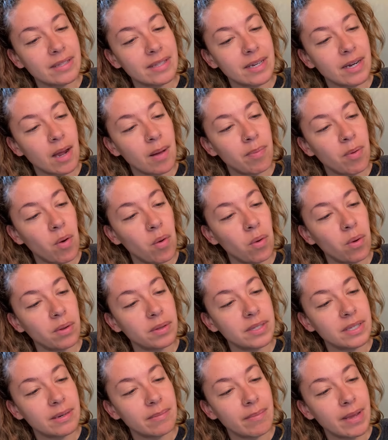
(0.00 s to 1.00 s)
it
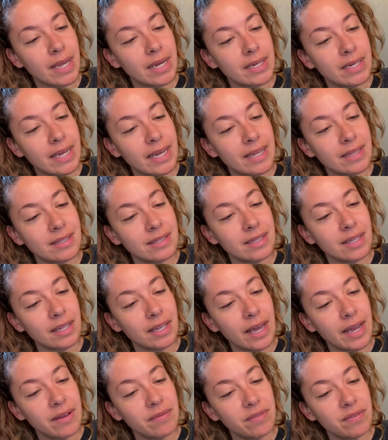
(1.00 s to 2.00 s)
upholds and maintains the
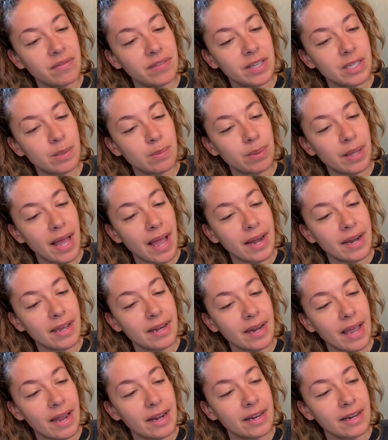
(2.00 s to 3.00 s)
life of this planet
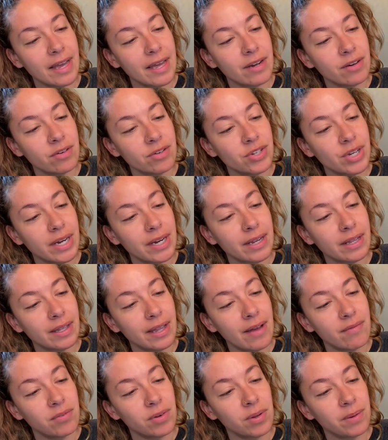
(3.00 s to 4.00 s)
at an energetic
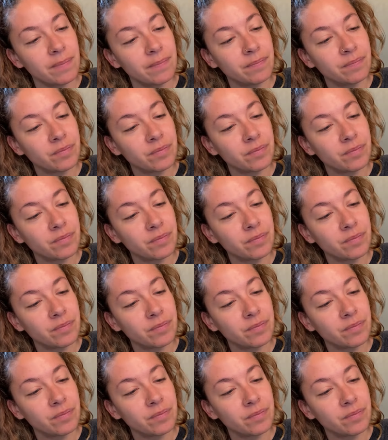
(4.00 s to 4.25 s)
level.